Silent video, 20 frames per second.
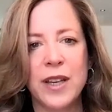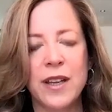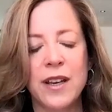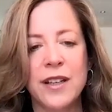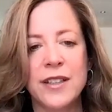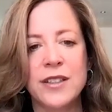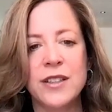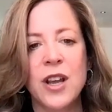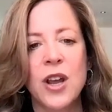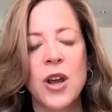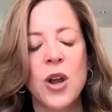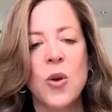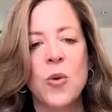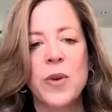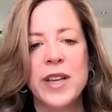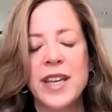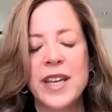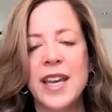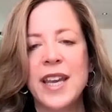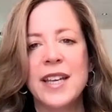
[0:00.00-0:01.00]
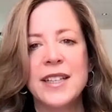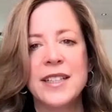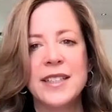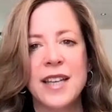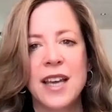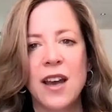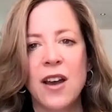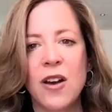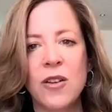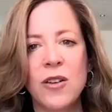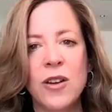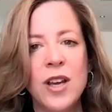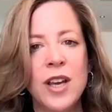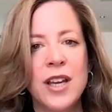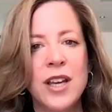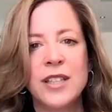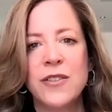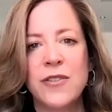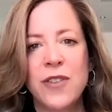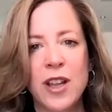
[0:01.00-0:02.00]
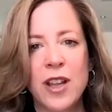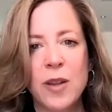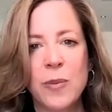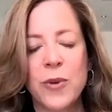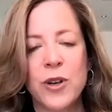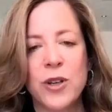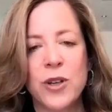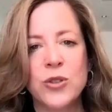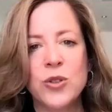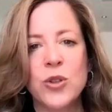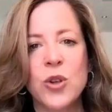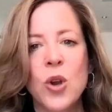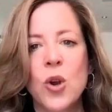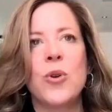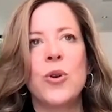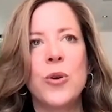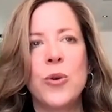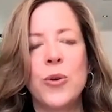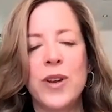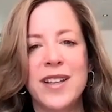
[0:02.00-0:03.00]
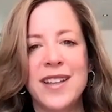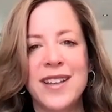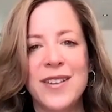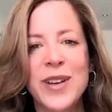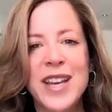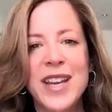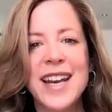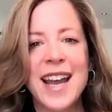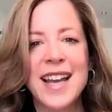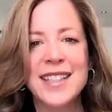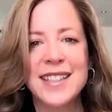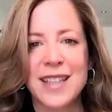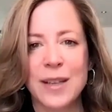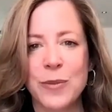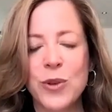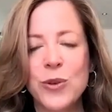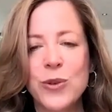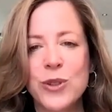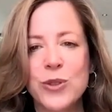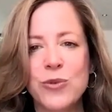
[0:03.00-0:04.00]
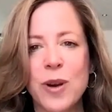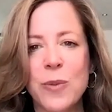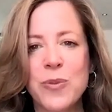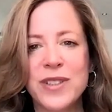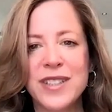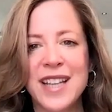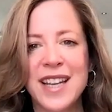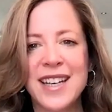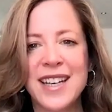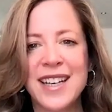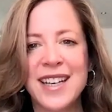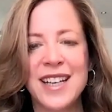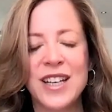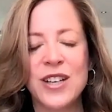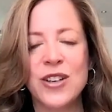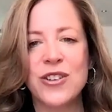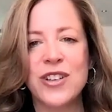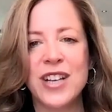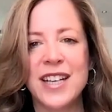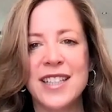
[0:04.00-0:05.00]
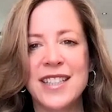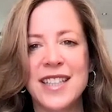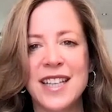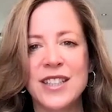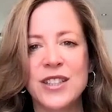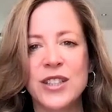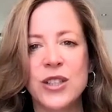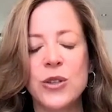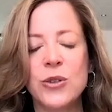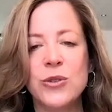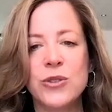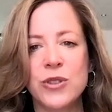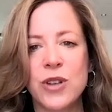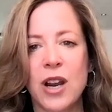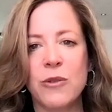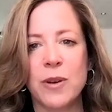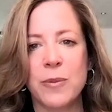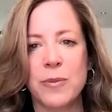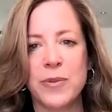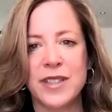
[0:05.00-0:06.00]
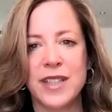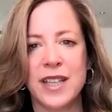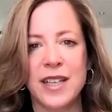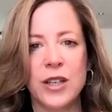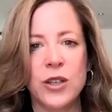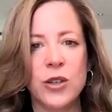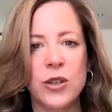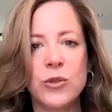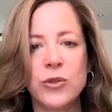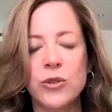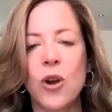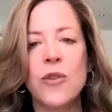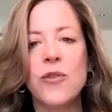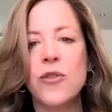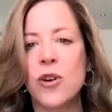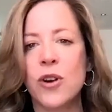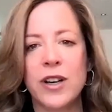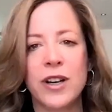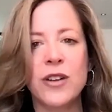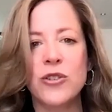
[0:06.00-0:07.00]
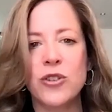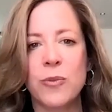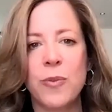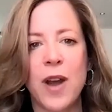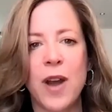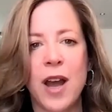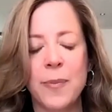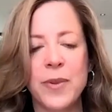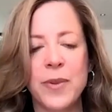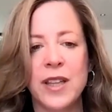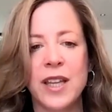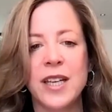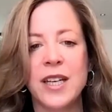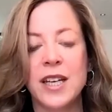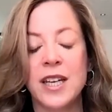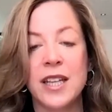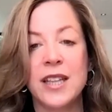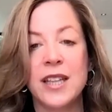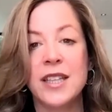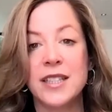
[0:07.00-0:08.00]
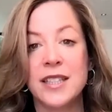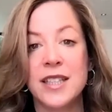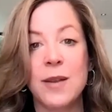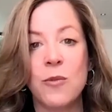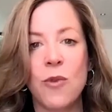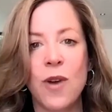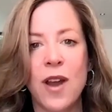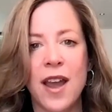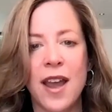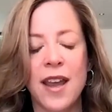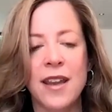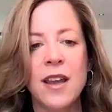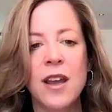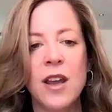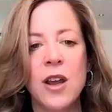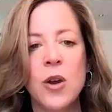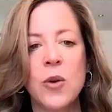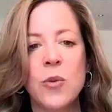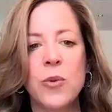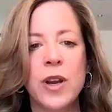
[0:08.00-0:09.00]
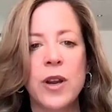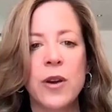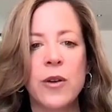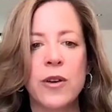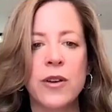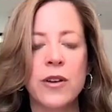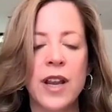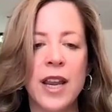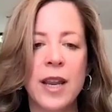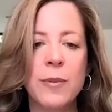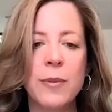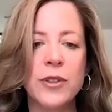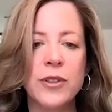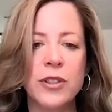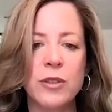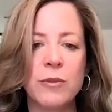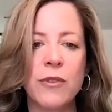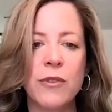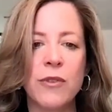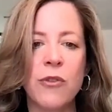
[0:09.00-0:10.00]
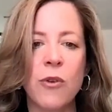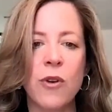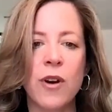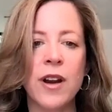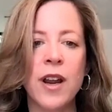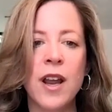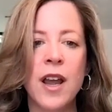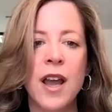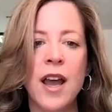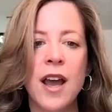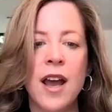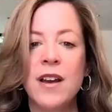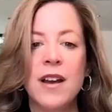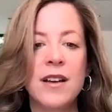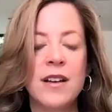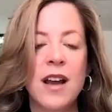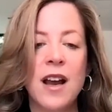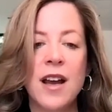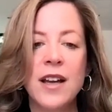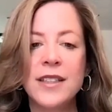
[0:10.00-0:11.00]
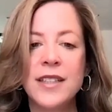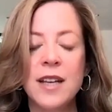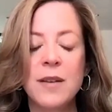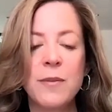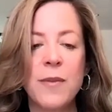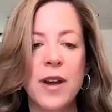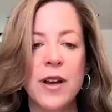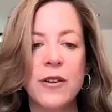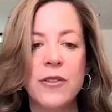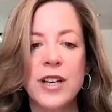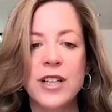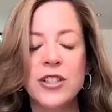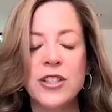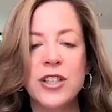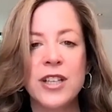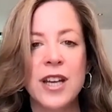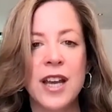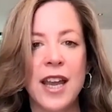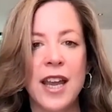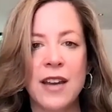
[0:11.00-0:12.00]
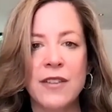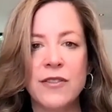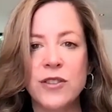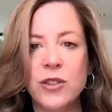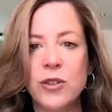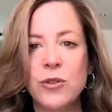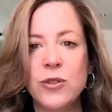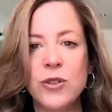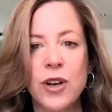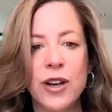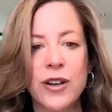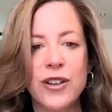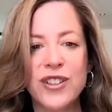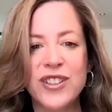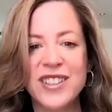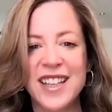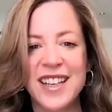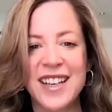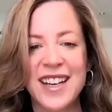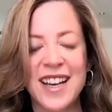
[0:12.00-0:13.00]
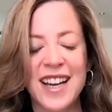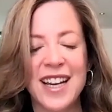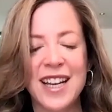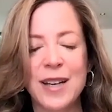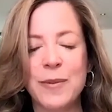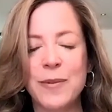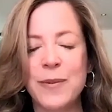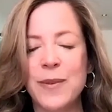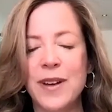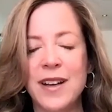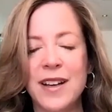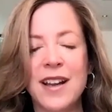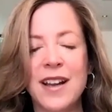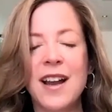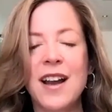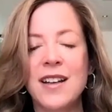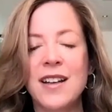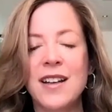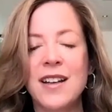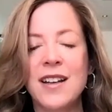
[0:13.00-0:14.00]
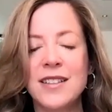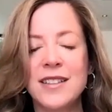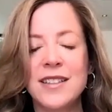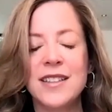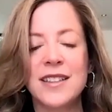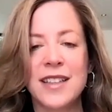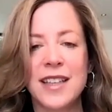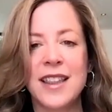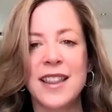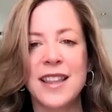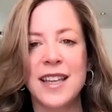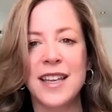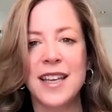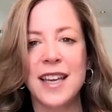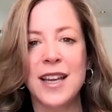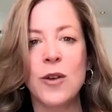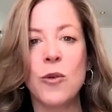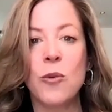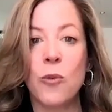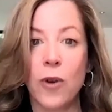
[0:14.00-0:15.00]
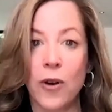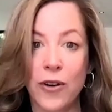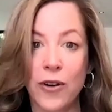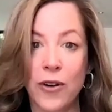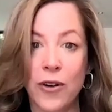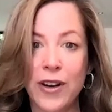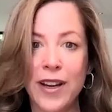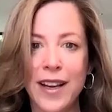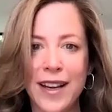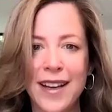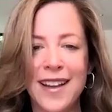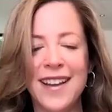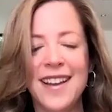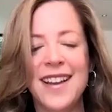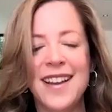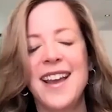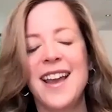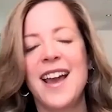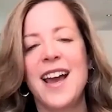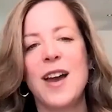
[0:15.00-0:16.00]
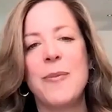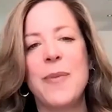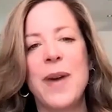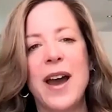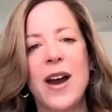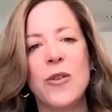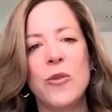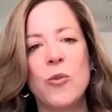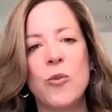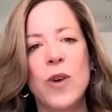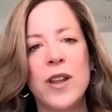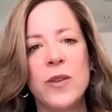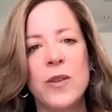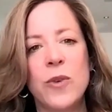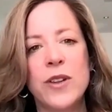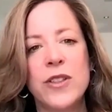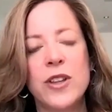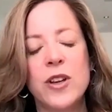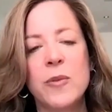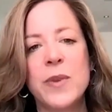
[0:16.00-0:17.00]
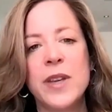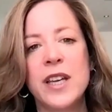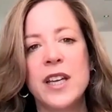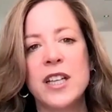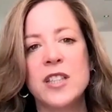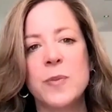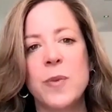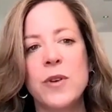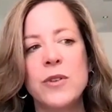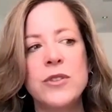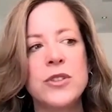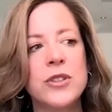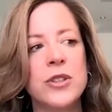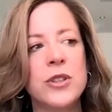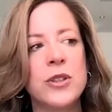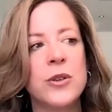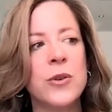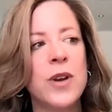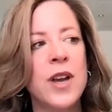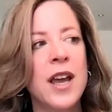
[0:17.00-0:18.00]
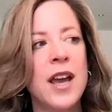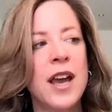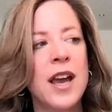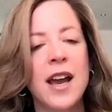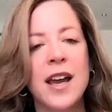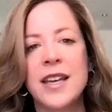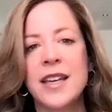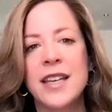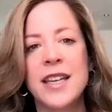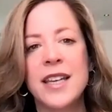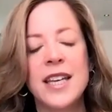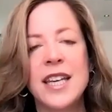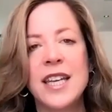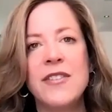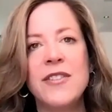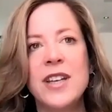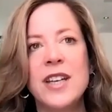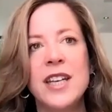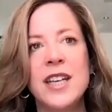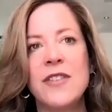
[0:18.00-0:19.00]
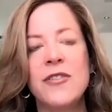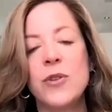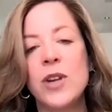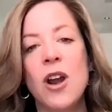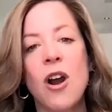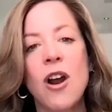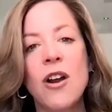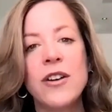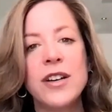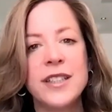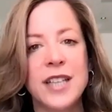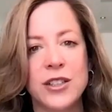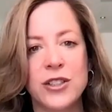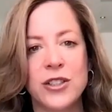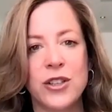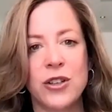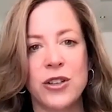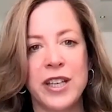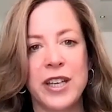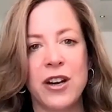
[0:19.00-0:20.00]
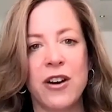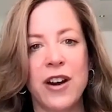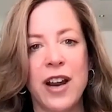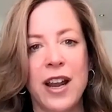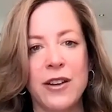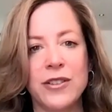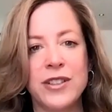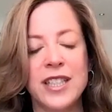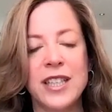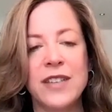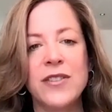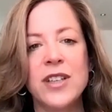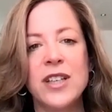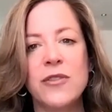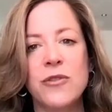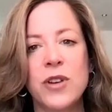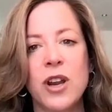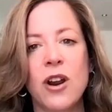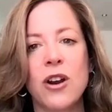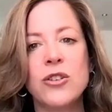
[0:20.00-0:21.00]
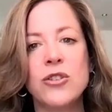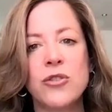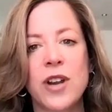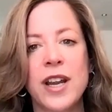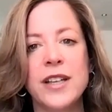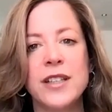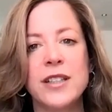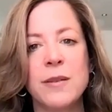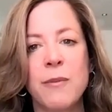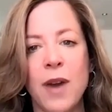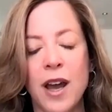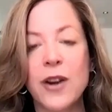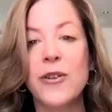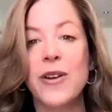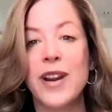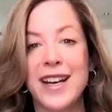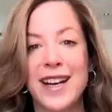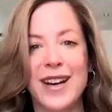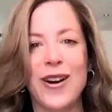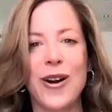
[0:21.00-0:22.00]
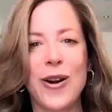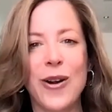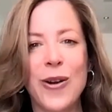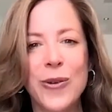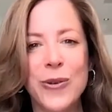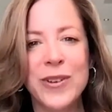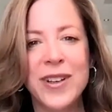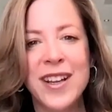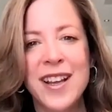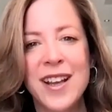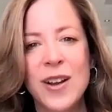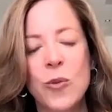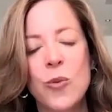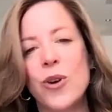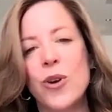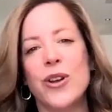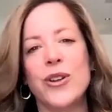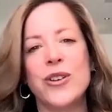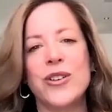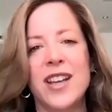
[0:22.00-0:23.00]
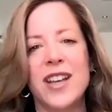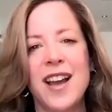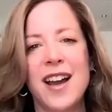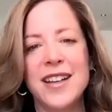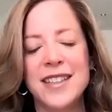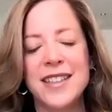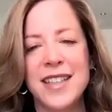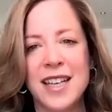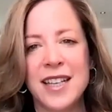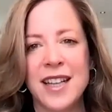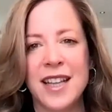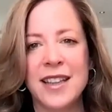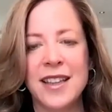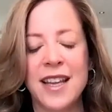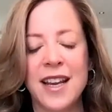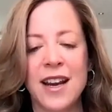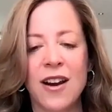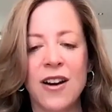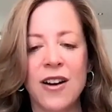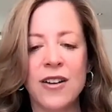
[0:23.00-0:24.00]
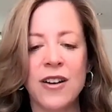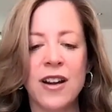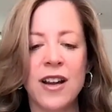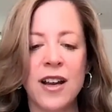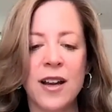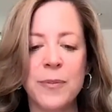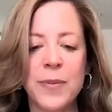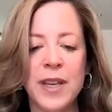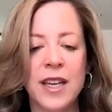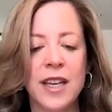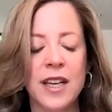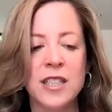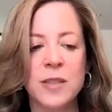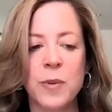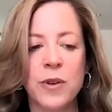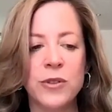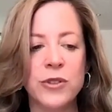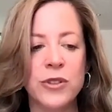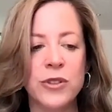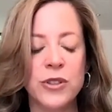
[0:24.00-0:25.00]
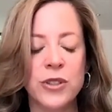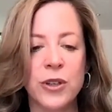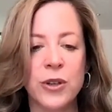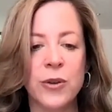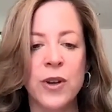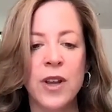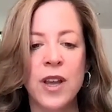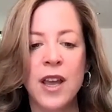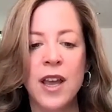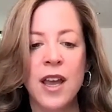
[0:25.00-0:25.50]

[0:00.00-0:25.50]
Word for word: because we can't tell developers who we can't ask them who is represented in your data sets and who's not represented, who's over and underpopulated in the same way we were able to before content moderation. I have two daughters and I am uh, constantly thinking, worrying about what what they're being exposed to uh, even if we are intentional in our house even if we are trying to moderate in our own world the content that they are um, being exposed to